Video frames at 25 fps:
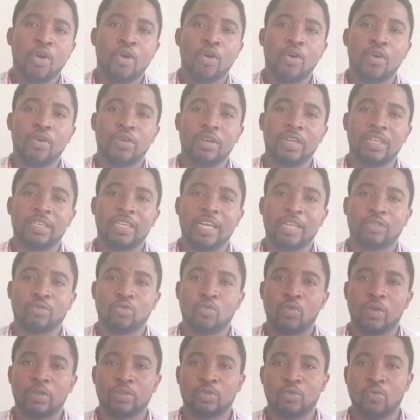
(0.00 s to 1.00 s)
only that we
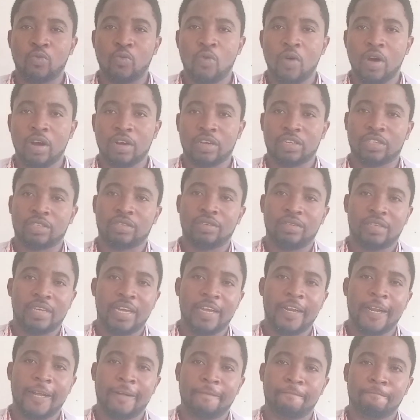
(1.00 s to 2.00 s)
want to work
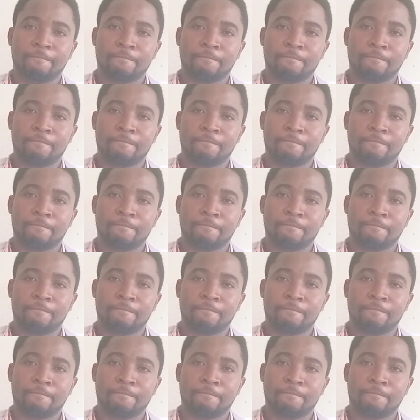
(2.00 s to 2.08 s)
together.